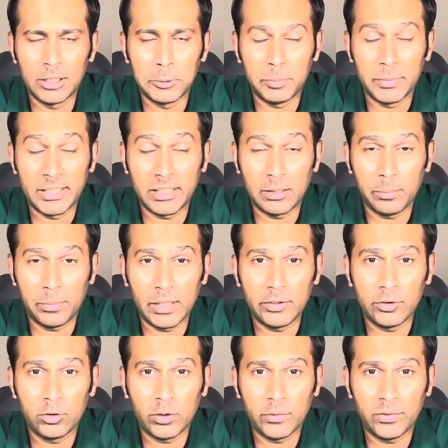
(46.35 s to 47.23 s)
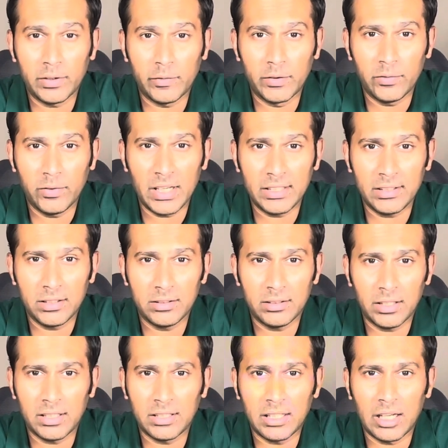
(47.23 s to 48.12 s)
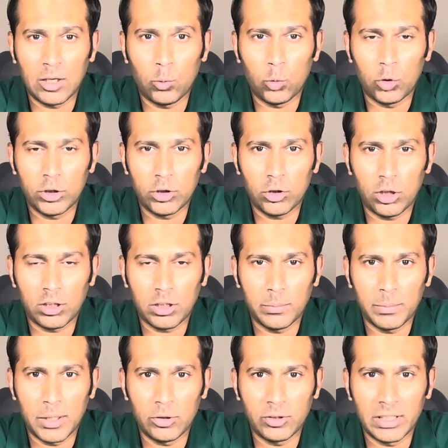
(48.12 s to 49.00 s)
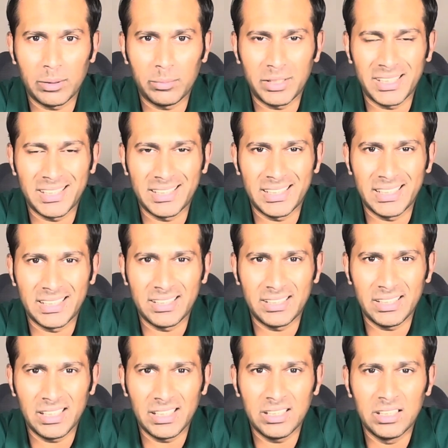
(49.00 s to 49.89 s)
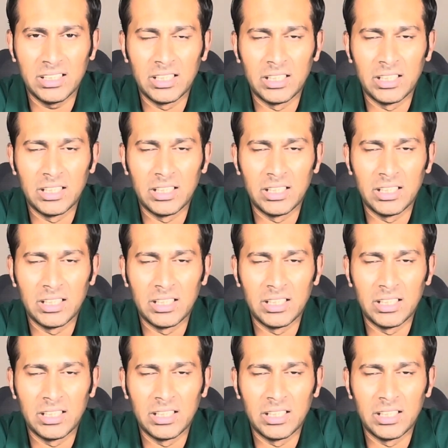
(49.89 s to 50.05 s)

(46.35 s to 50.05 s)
It comprises of 7 factors, and I would talk about them in detail.